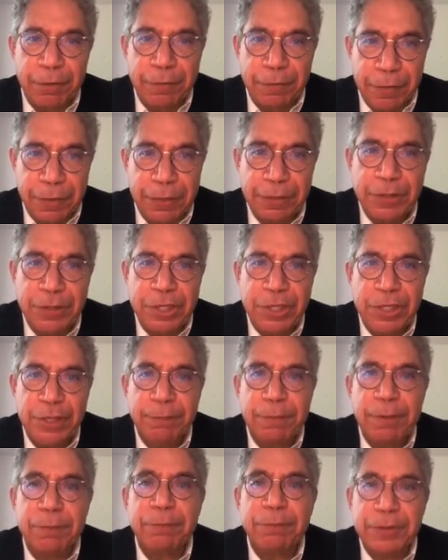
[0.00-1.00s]
of the
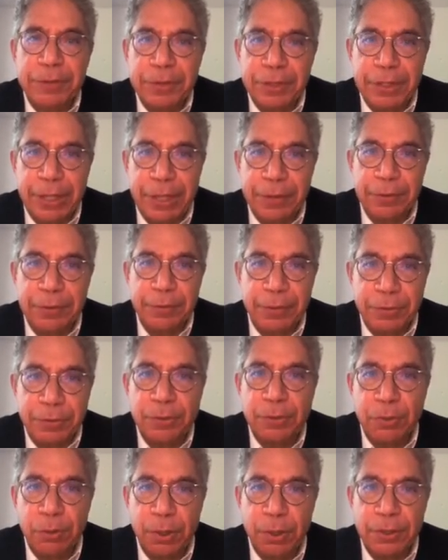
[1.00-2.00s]
team that put together this
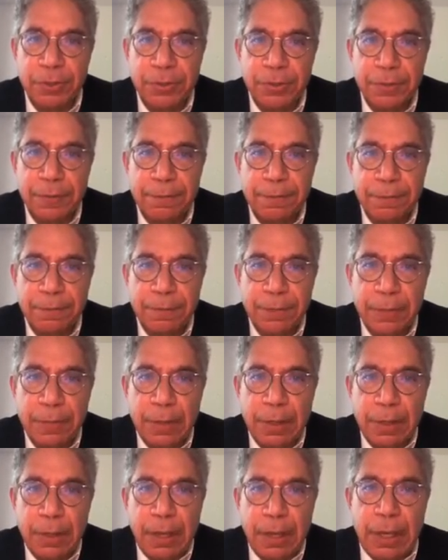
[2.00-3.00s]
course.
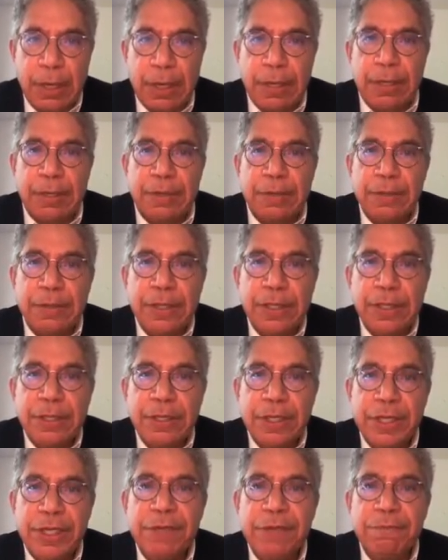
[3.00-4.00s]
The
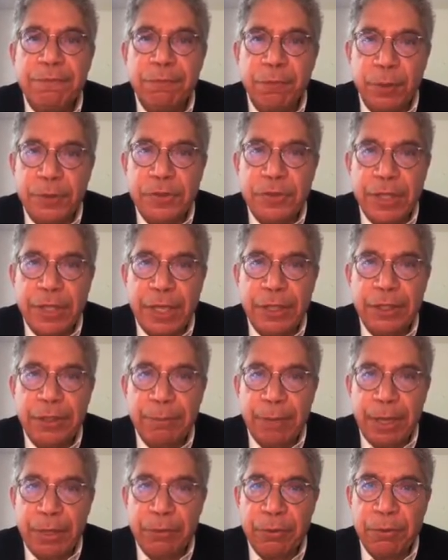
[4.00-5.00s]
need for scaling
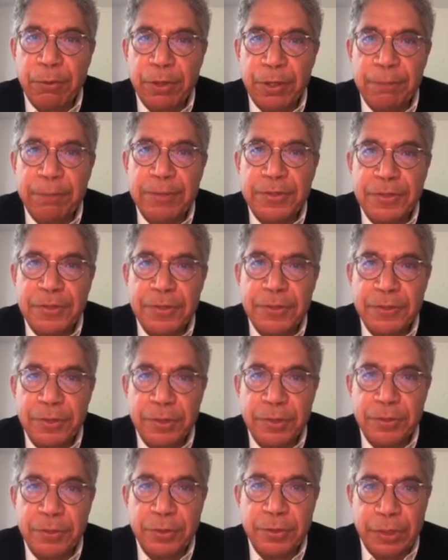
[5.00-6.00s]
minority
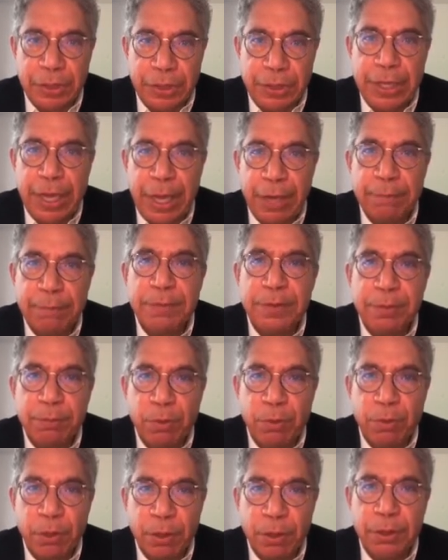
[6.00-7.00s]
businesses could not be
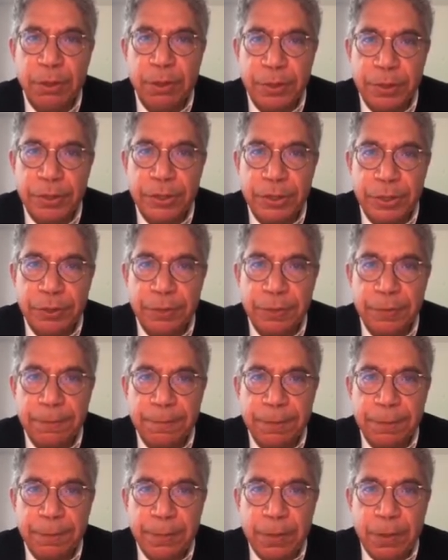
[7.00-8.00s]
more urgent.
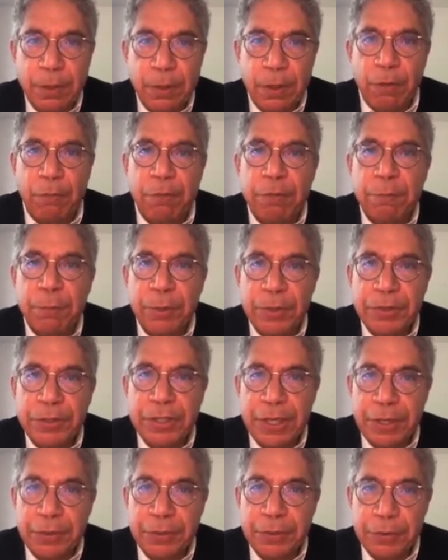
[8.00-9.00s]
We've put
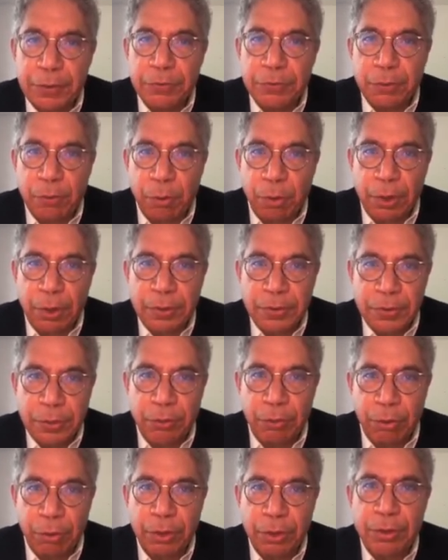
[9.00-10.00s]
together this course
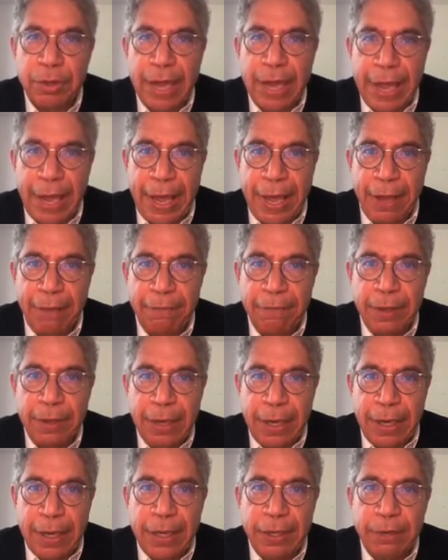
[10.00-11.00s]
in order to have
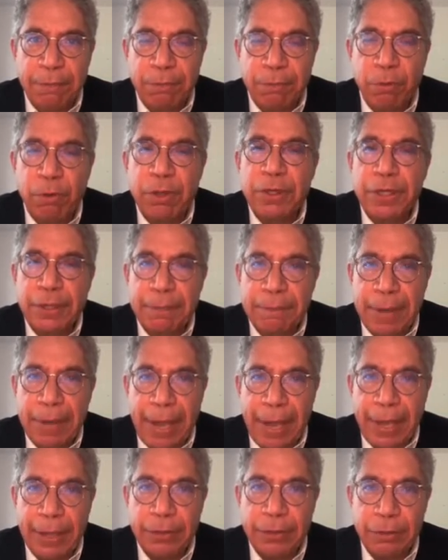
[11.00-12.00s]
an important
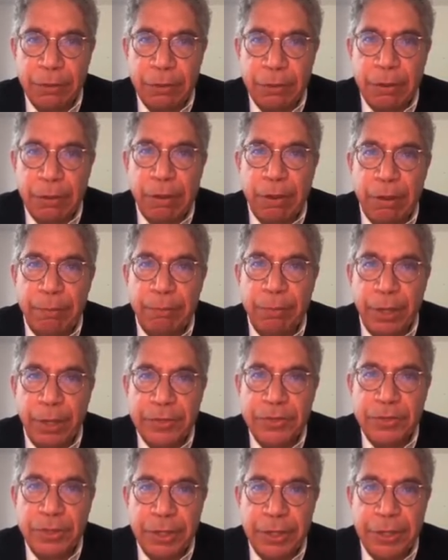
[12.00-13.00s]
impact on
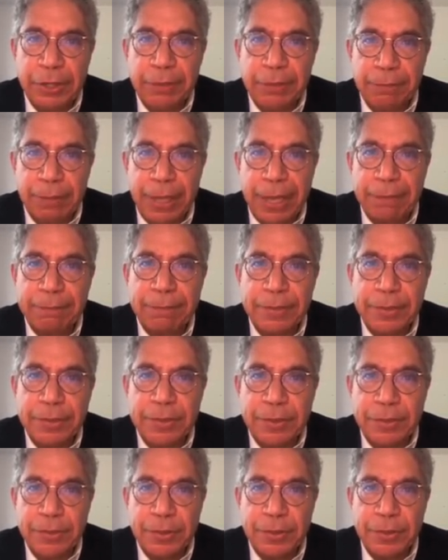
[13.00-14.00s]
Boston area Black
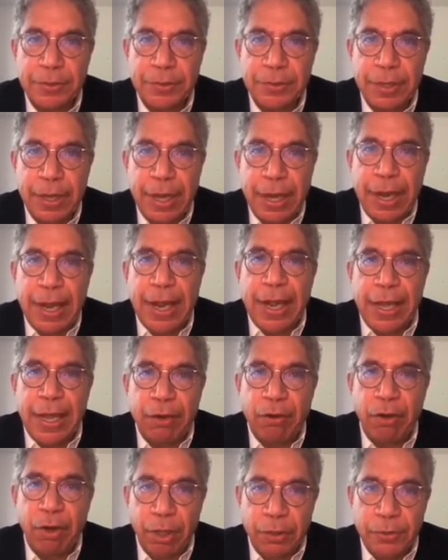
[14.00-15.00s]
businesses
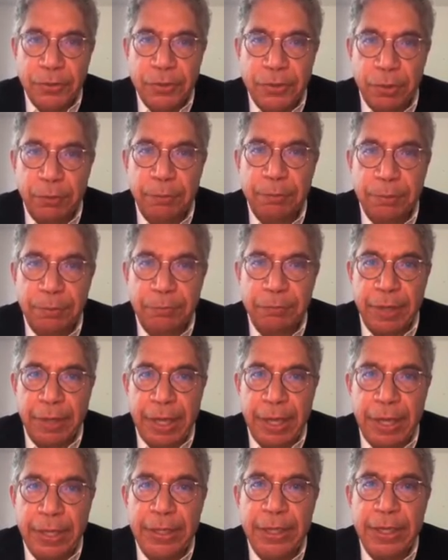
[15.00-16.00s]
and also
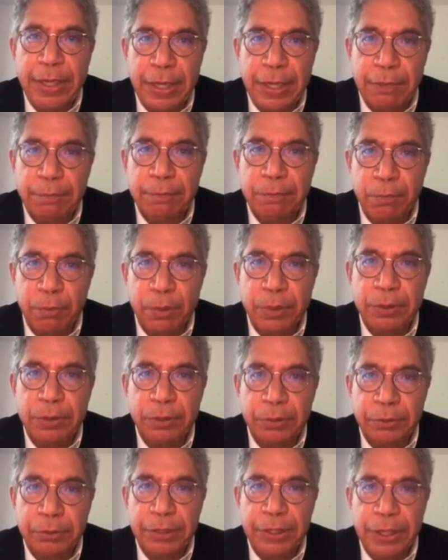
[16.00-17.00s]
provide an important
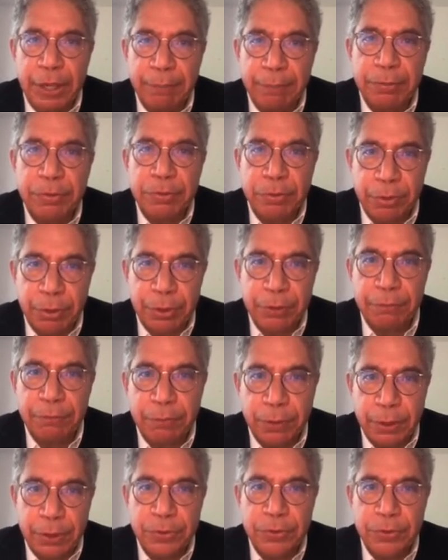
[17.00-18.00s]
learning opportunity
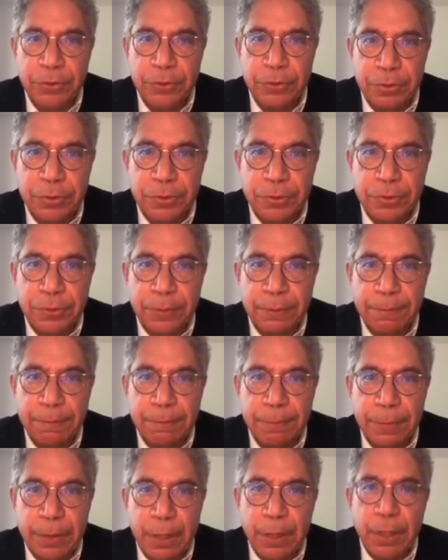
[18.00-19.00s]
for our students.
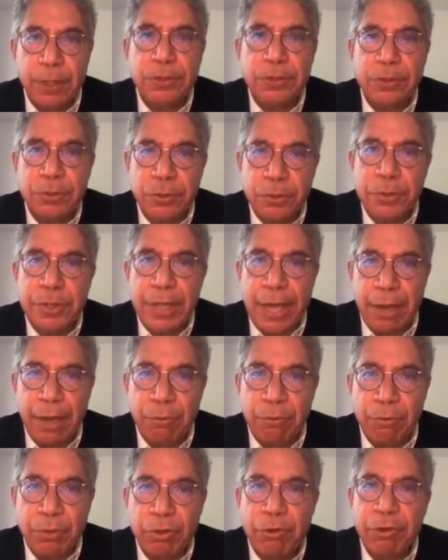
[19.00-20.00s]
To do
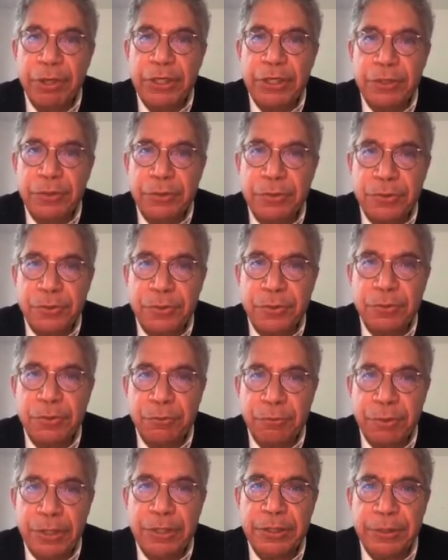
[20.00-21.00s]
that, we're going to use
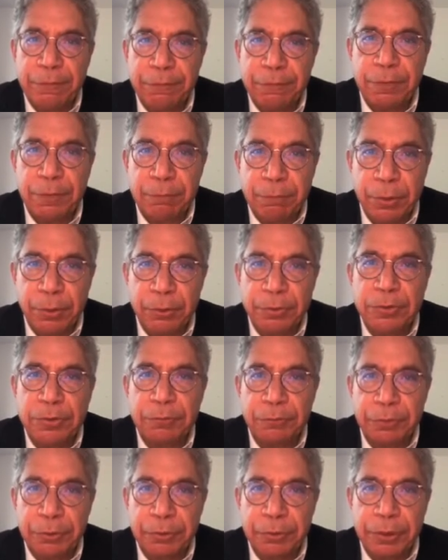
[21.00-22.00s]
three different modes
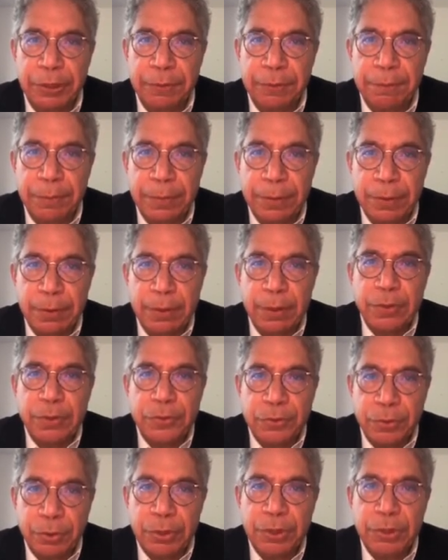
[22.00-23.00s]
of learning.
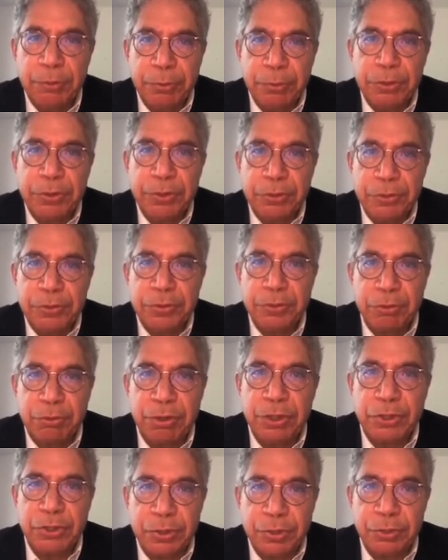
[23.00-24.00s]
Certainly, we'll use the
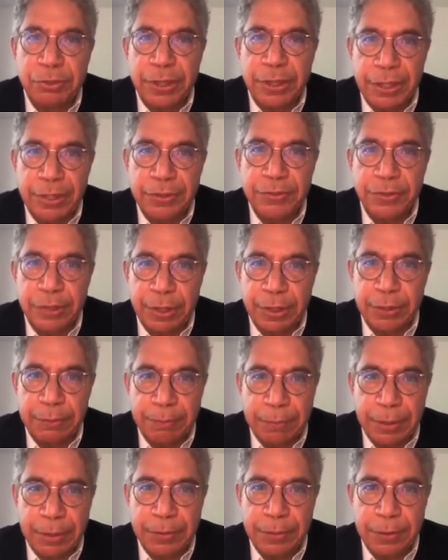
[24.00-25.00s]
traditional case study
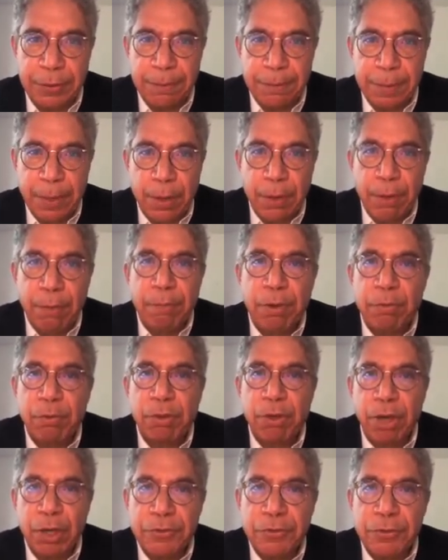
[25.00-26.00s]
method, but
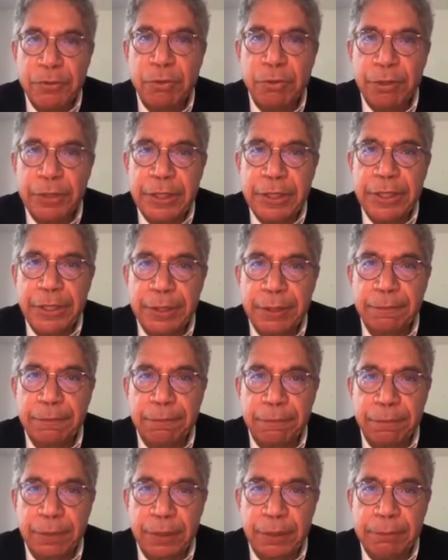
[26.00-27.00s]
we're also going to hear
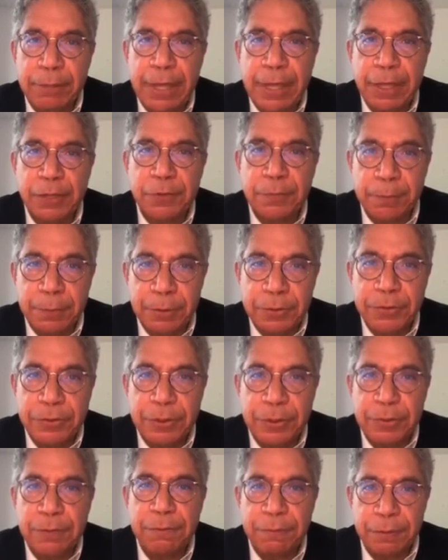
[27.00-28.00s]
from experts
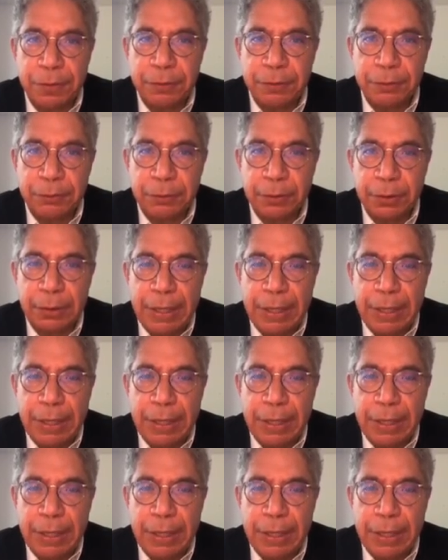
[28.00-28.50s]
in the field